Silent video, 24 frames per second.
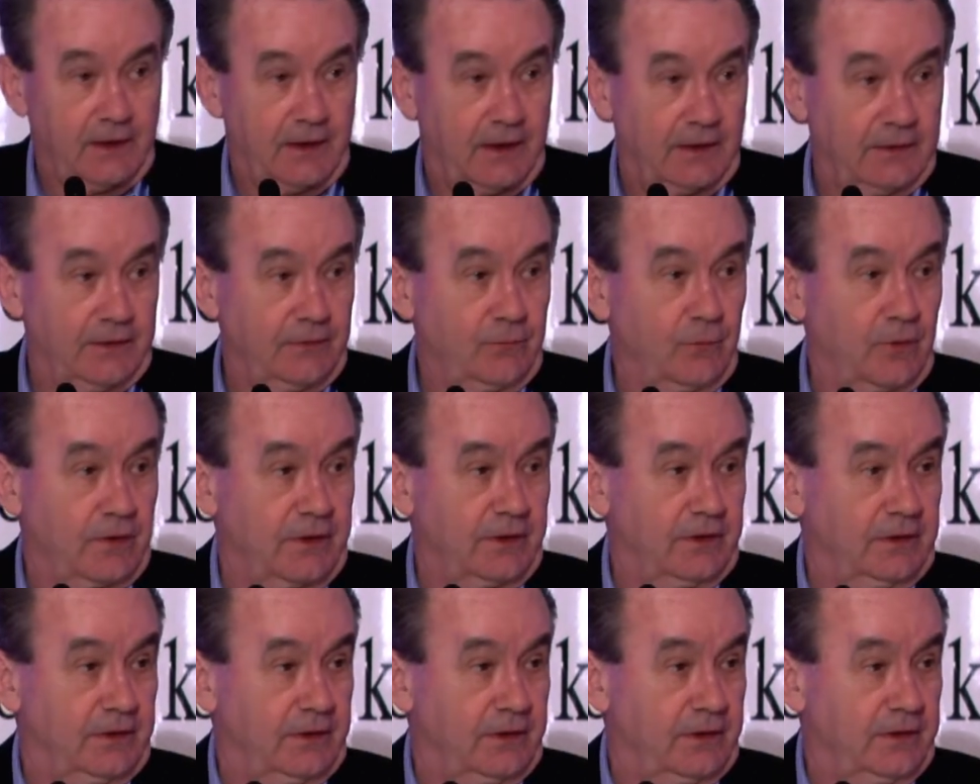I did
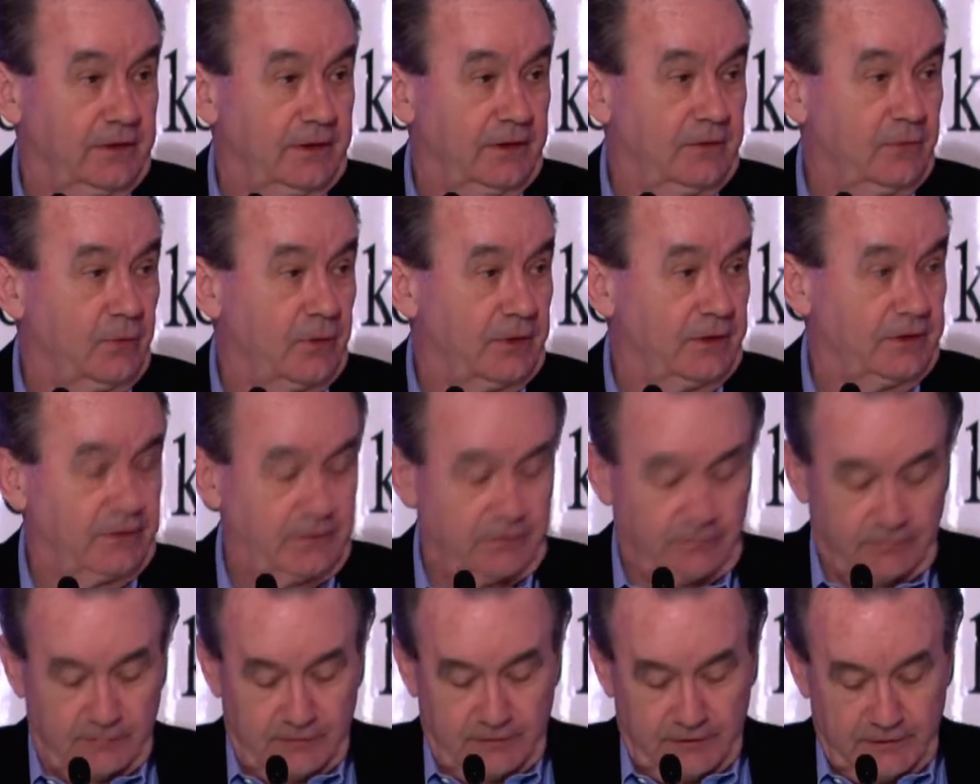want
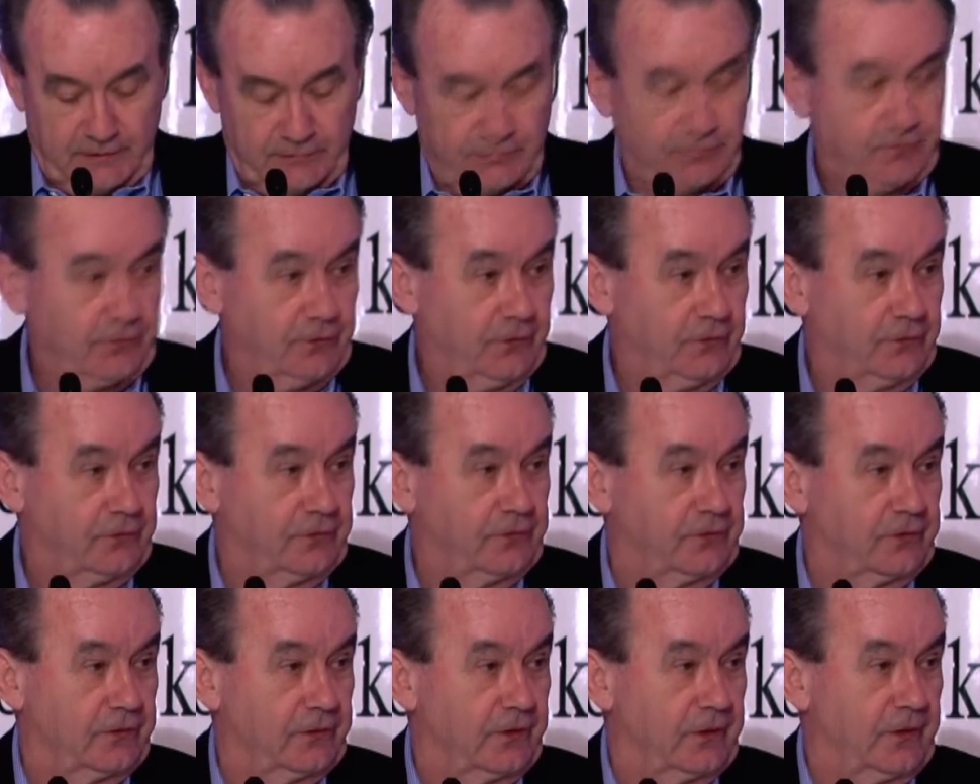to
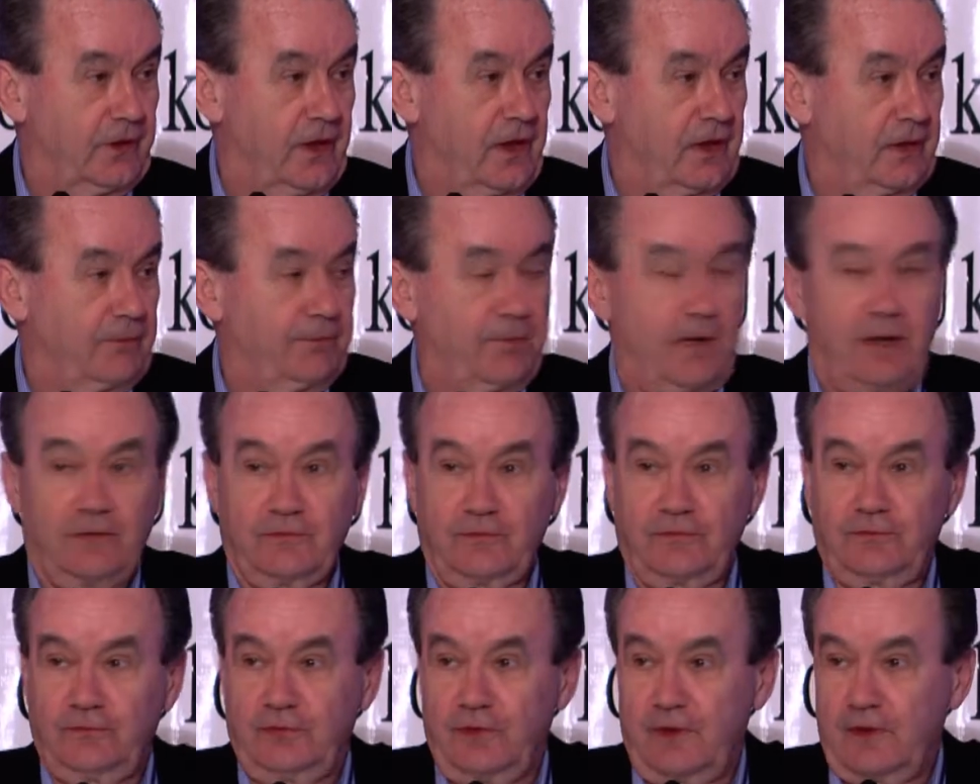introduce Lada
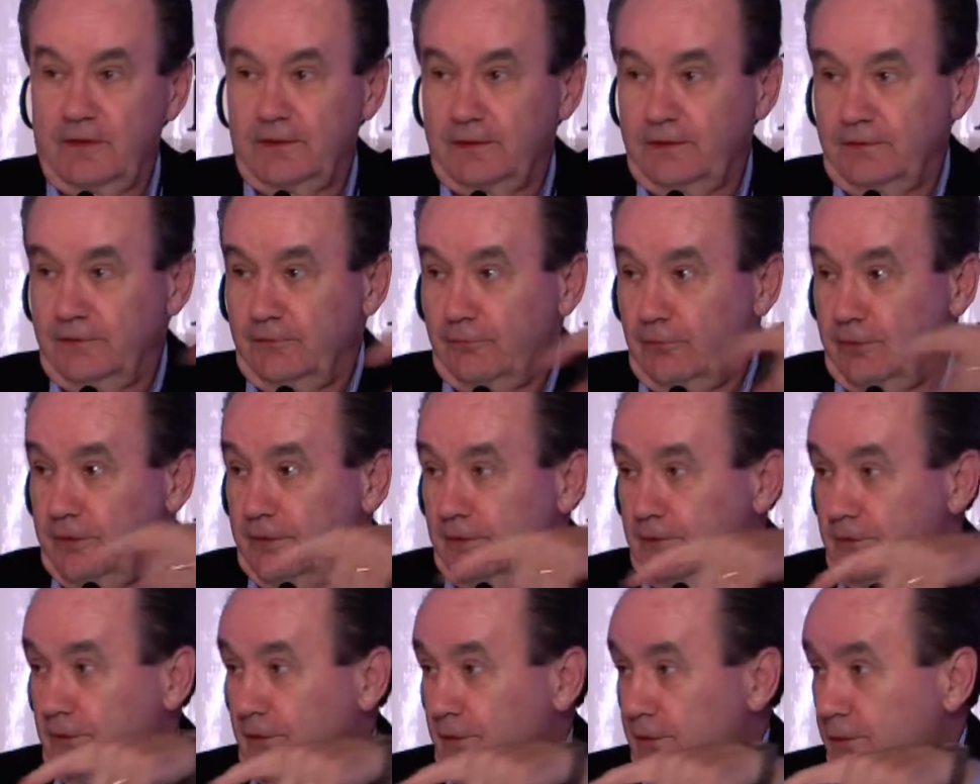Pashachuk and
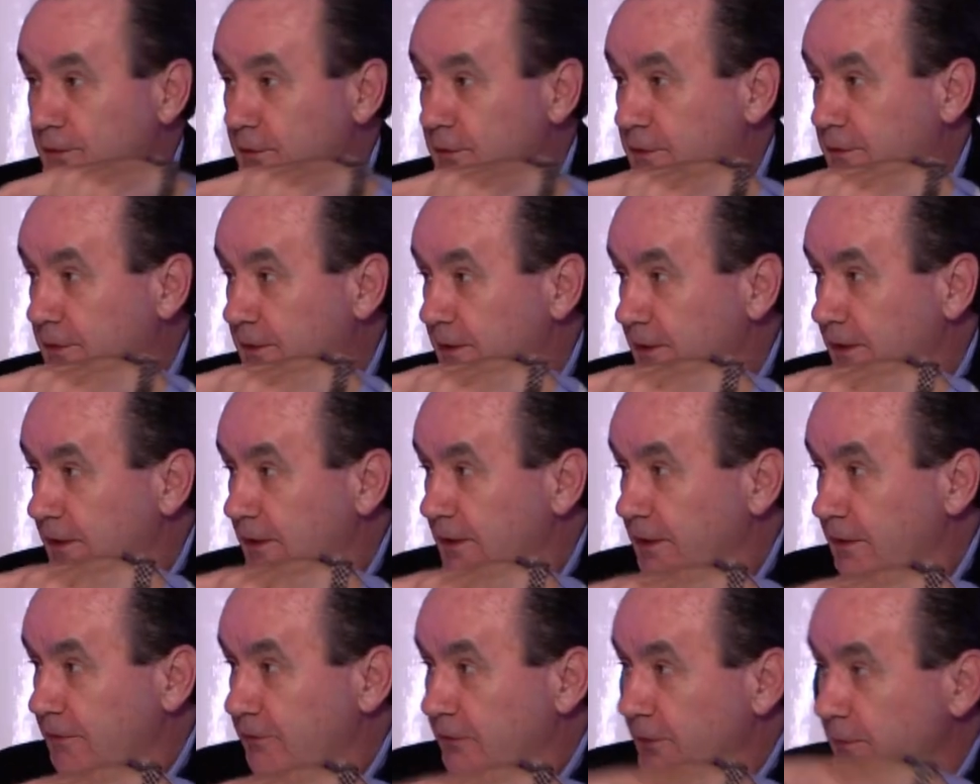Irina Taluk
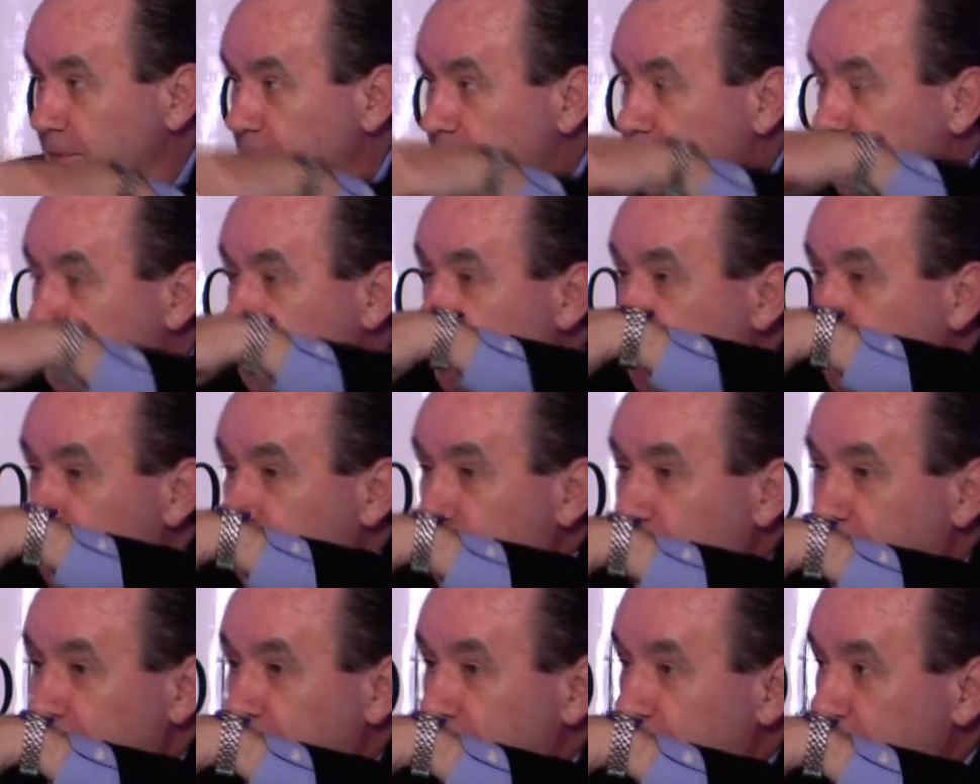from the
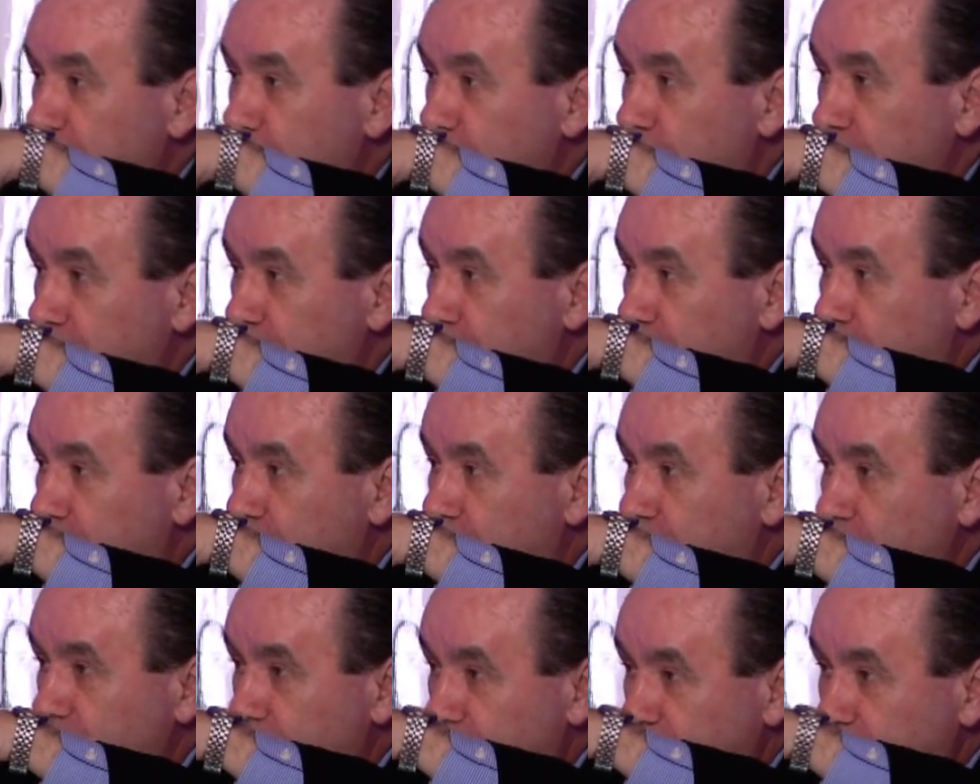staff of the
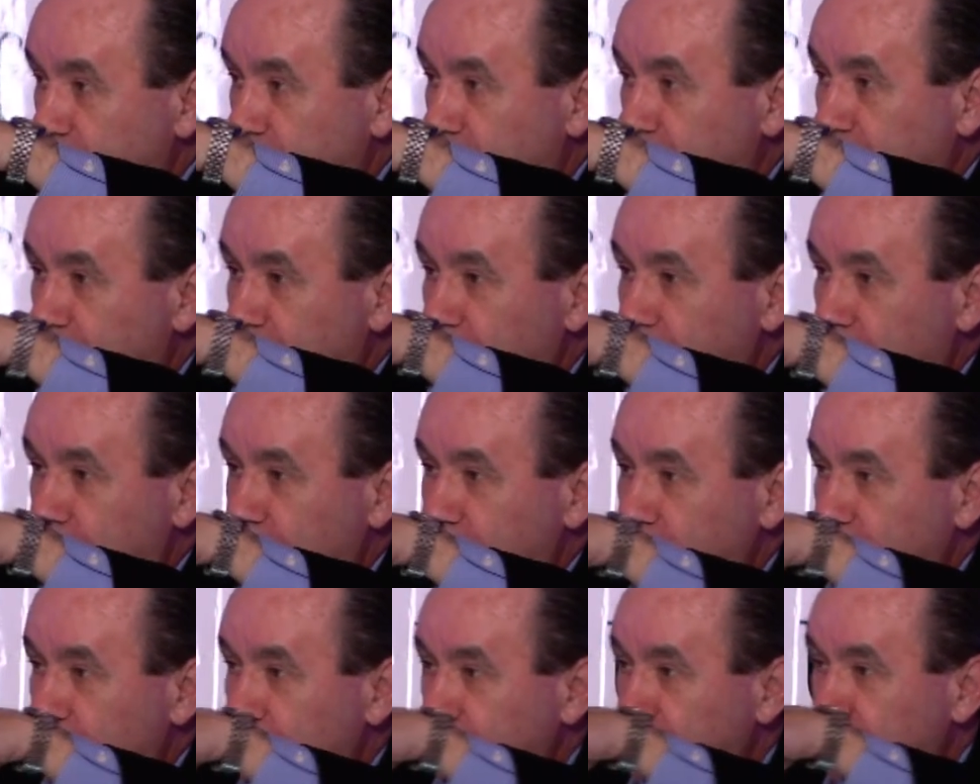U.S.-Ukraine Business
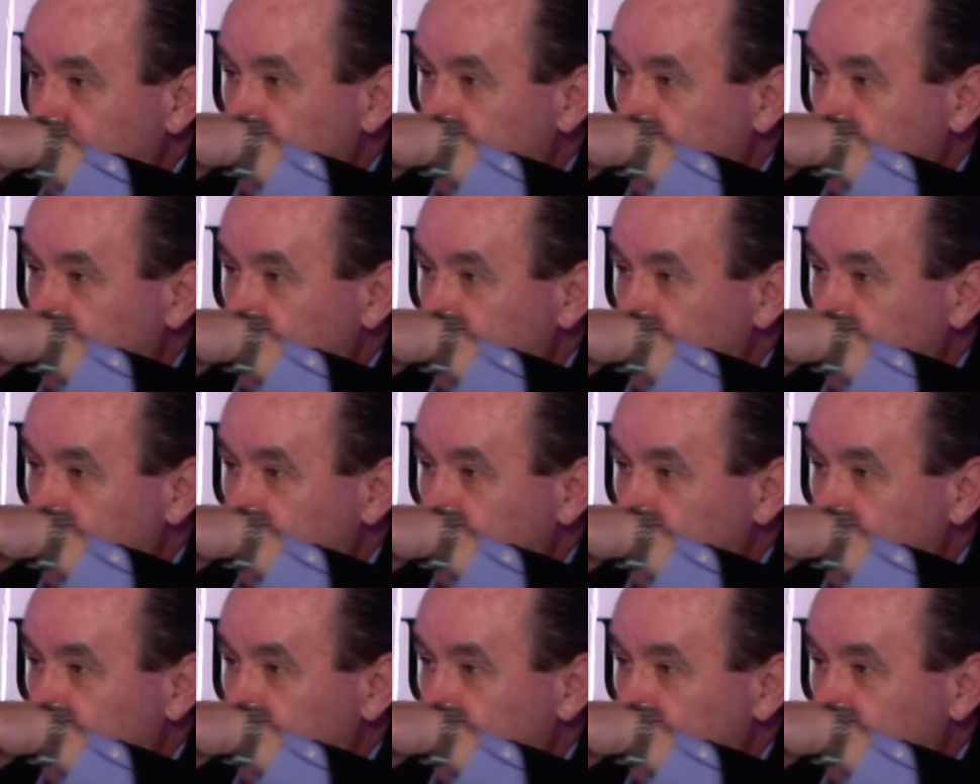Council.